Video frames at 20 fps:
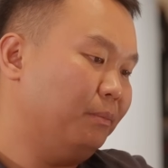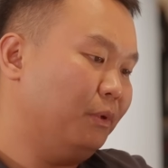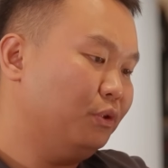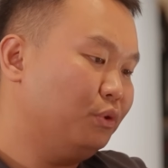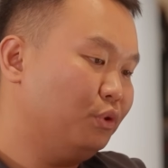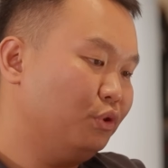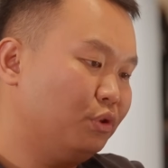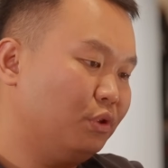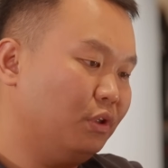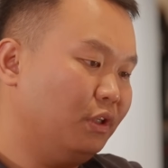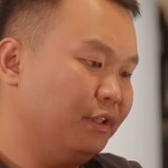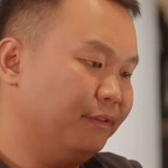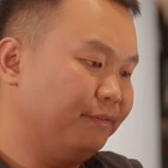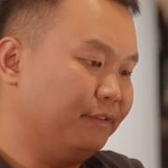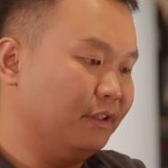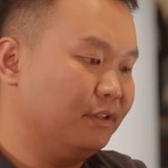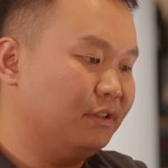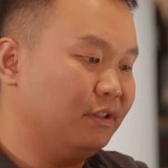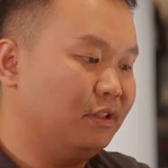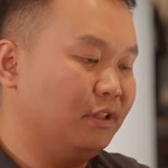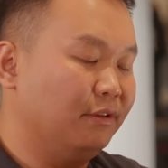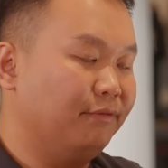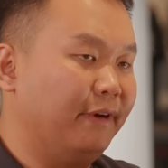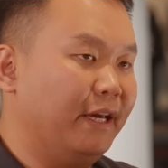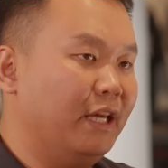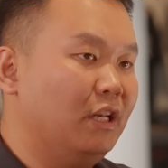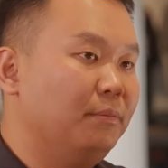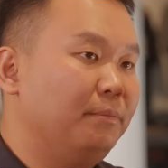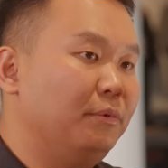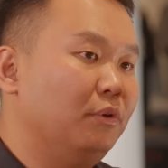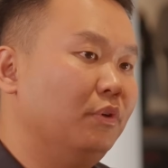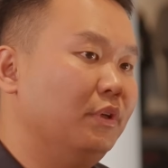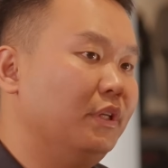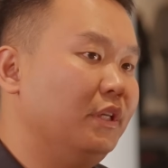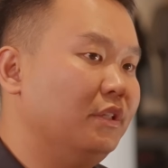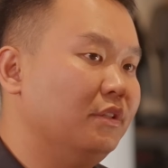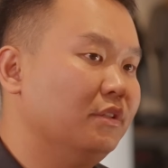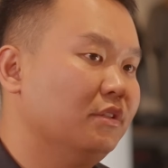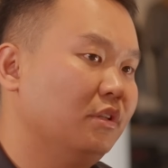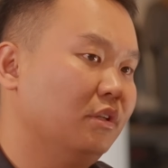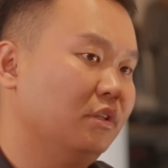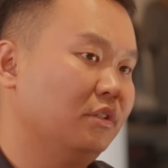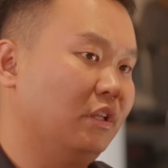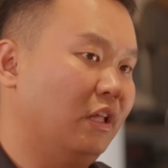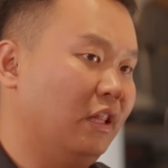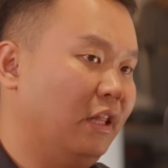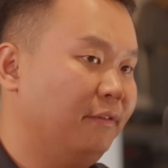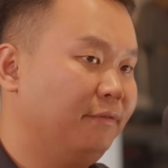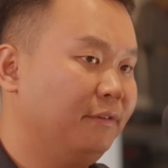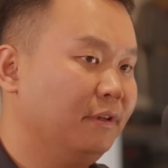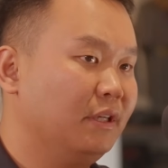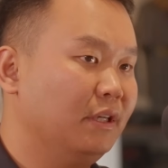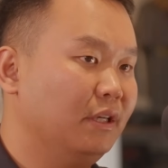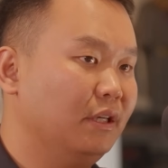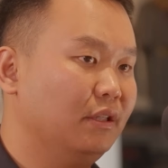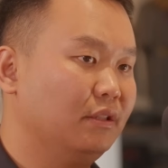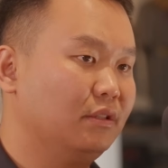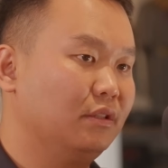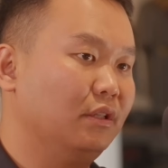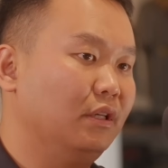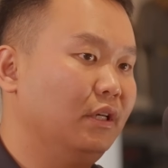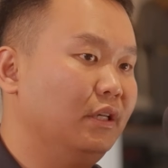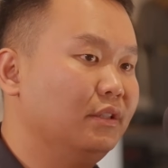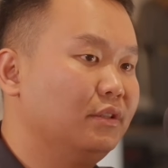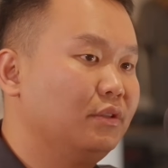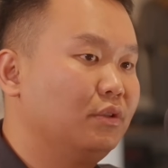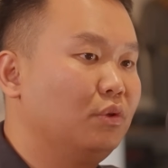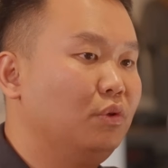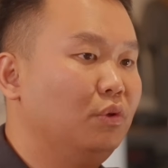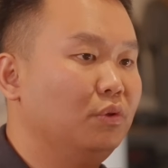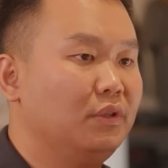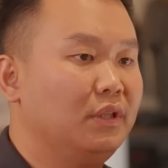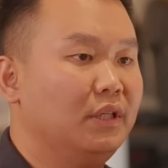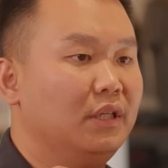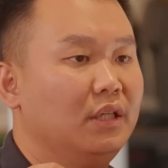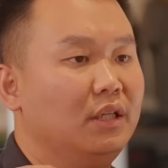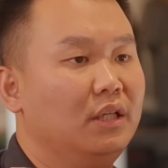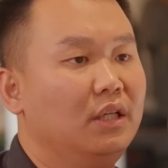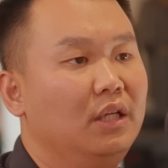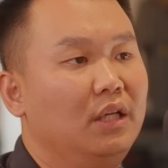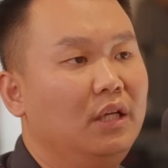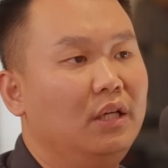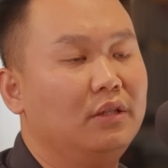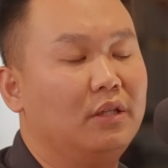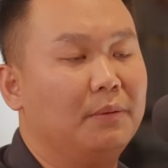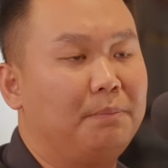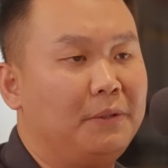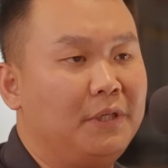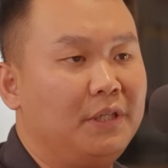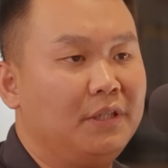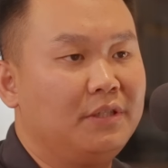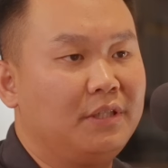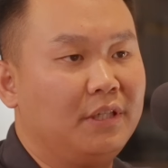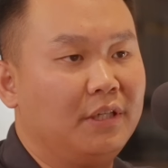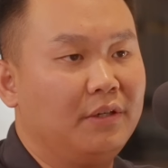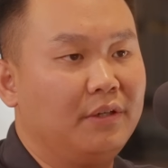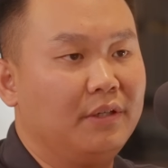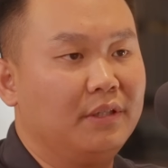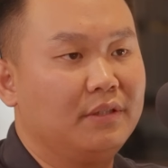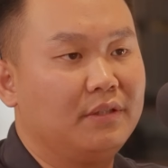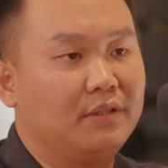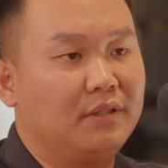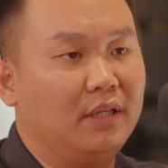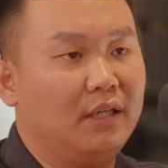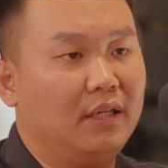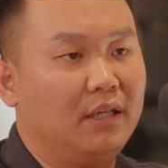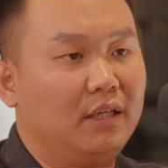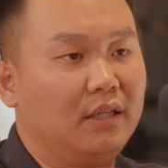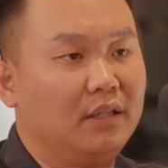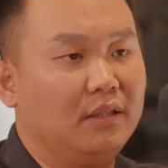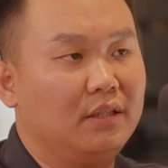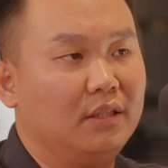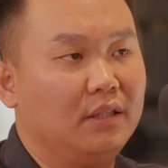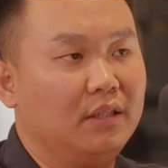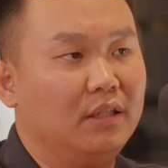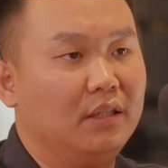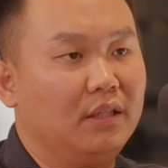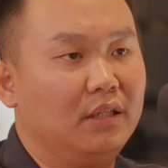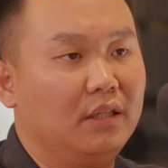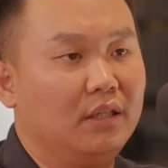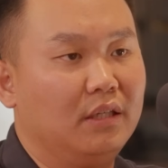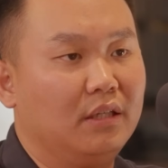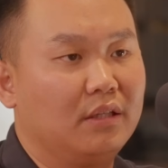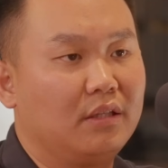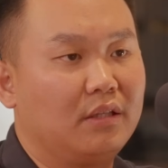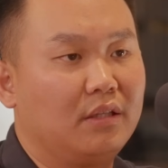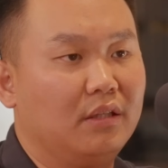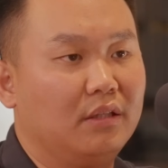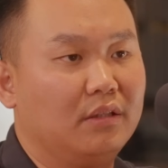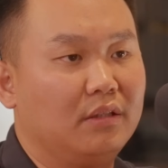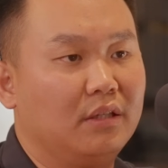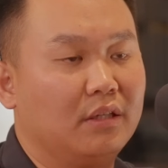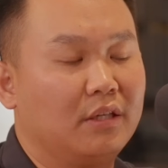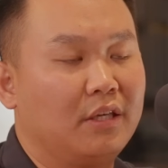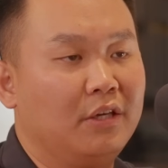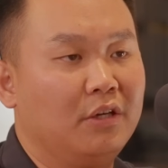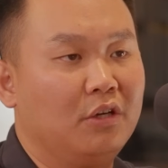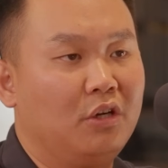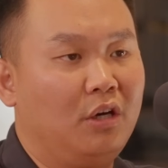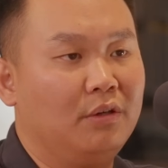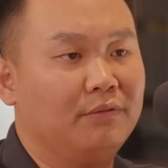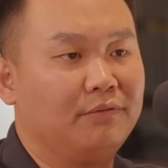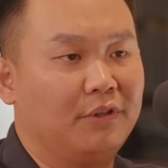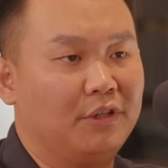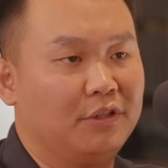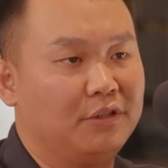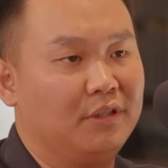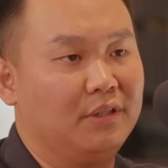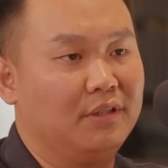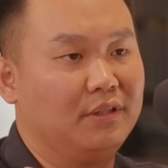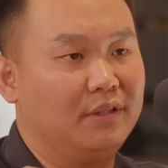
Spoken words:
not too sure if this is available in South Africa. It's called the P series, the King Kong version.